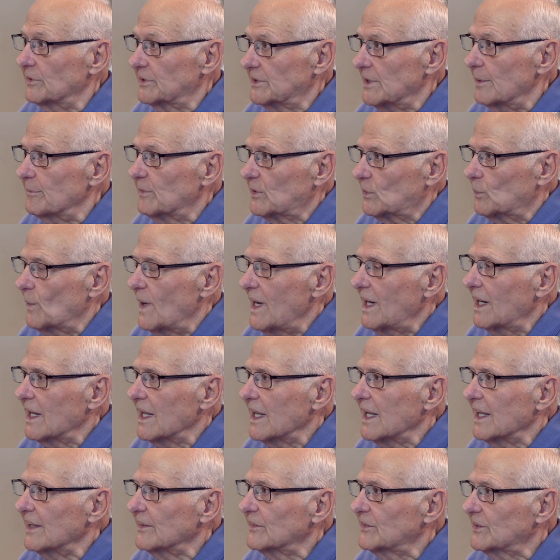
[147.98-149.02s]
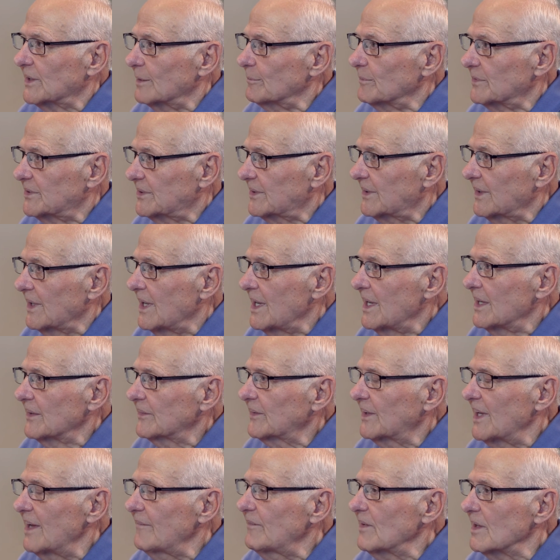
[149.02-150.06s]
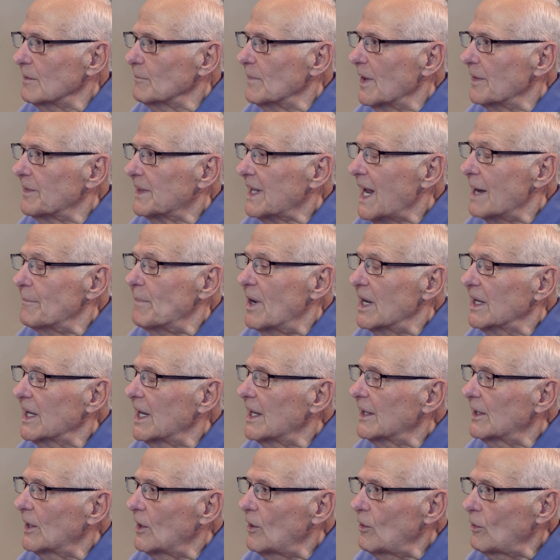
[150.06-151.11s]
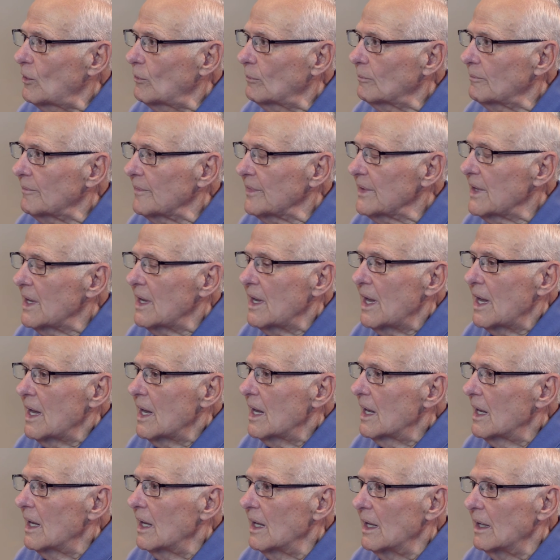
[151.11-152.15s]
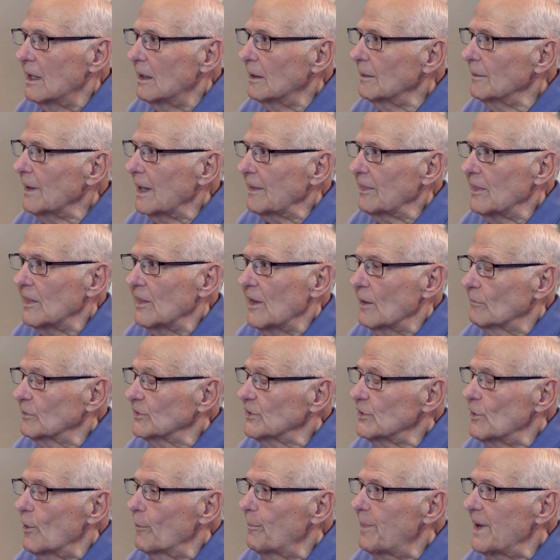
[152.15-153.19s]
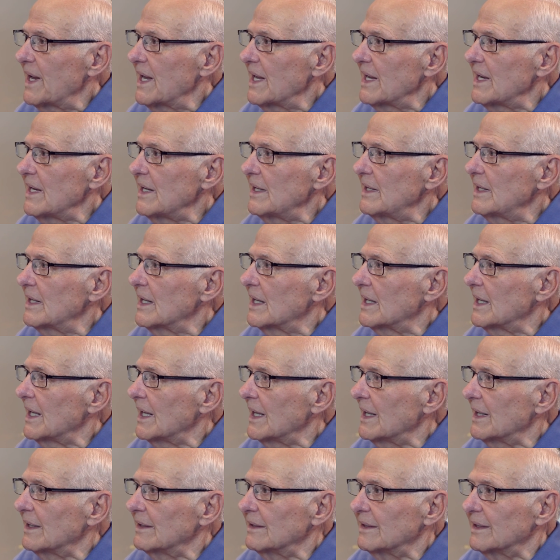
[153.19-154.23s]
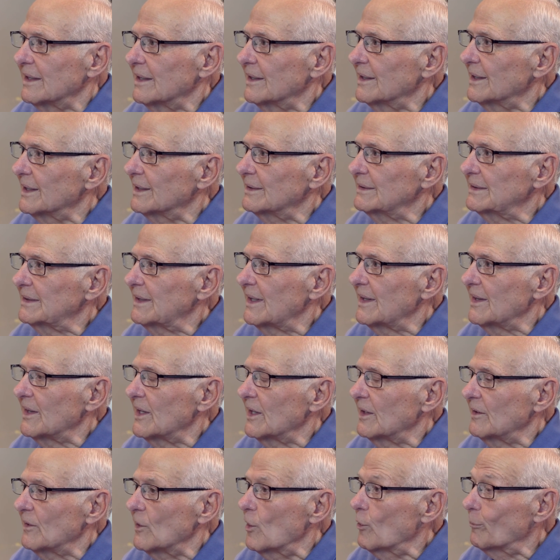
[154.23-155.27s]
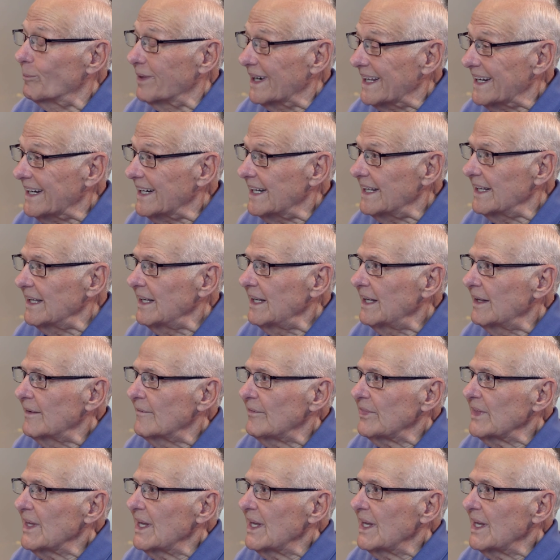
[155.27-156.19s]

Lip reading: There was some swelling and some stuffing. By the time I got home, there was no pain and no bleeding.